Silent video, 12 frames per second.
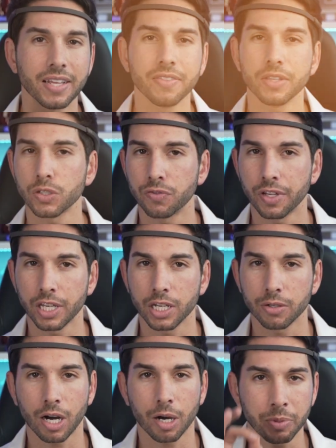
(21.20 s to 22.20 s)
In this
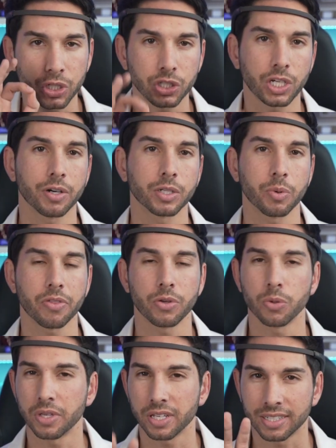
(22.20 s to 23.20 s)
video, I'll be sharing with
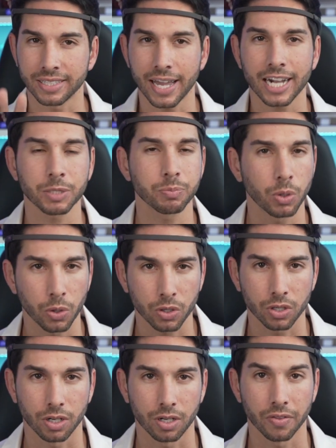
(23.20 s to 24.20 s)
you the exact
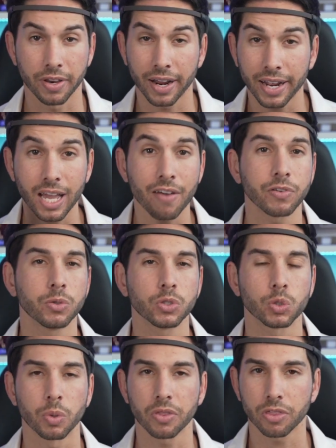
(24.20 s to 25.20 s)
protocol that I have
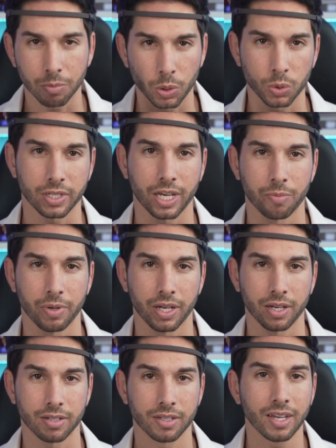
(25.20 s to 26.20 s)
used with the Muse
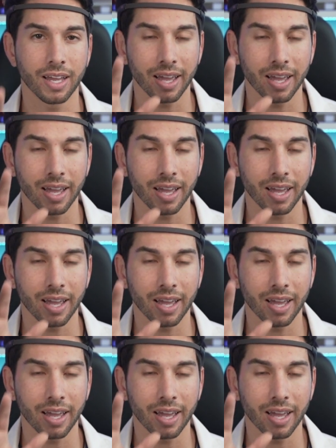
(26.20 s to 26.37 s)
headband